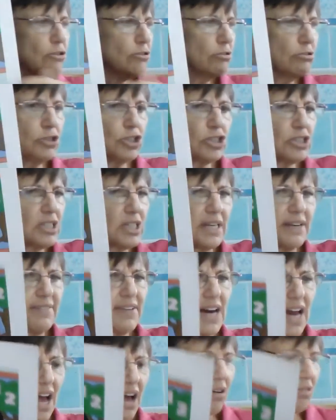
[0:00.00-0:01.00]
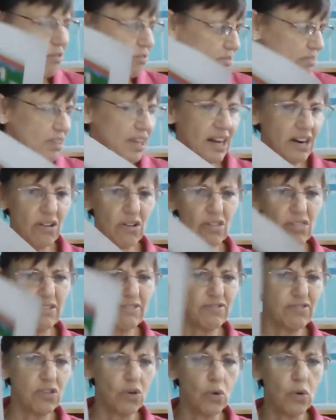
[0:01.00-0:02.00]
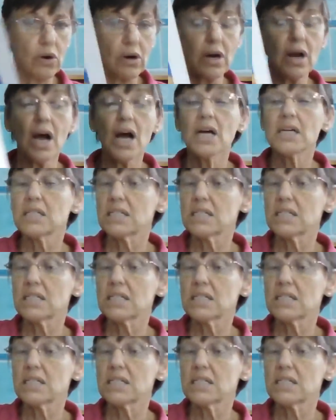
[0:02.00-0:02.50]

You don't just leave it out or let it on the floor.